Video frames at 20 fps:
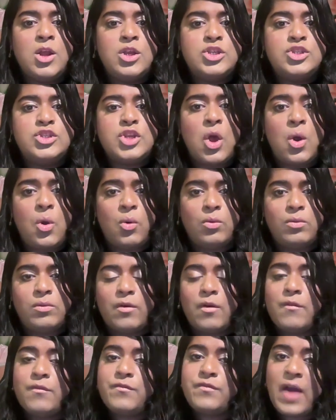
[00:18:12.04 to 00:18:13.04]

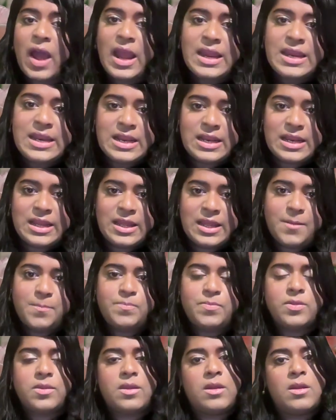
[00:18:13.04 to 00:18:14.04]
So finally,
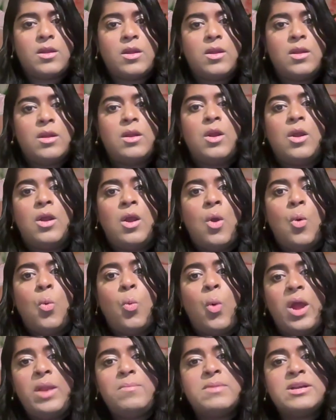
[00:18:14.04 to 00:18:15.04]

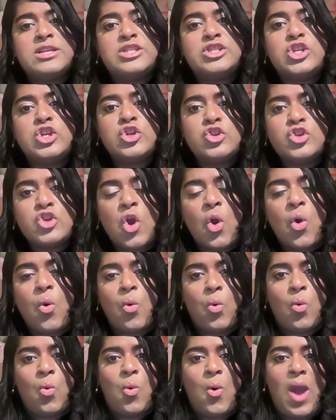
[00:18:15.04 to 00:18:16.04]
what must you
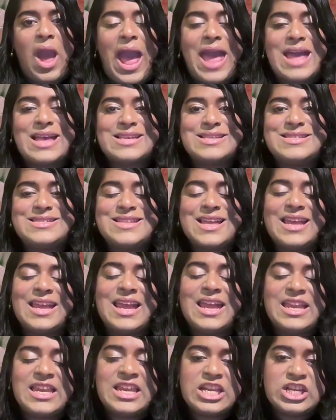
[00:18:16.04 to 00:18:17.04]
know as
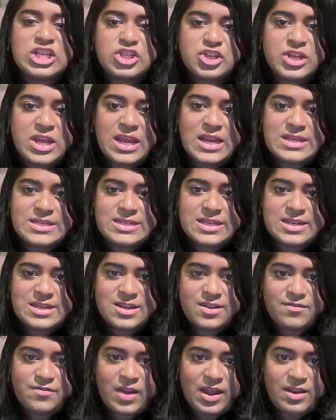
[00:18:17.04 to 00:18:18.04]
the initiated
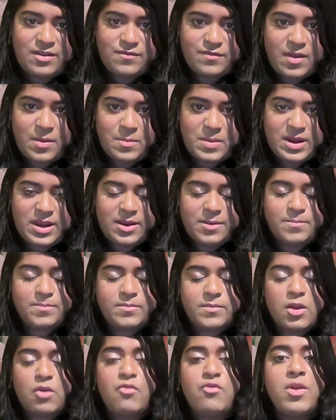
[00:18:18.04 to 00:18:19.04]
divine feminine?
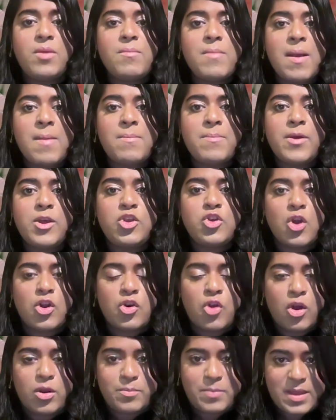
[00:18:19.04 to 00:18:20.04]
Remember, you're
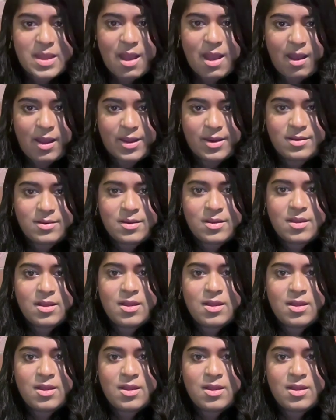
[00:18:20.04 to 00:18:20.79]
not behind.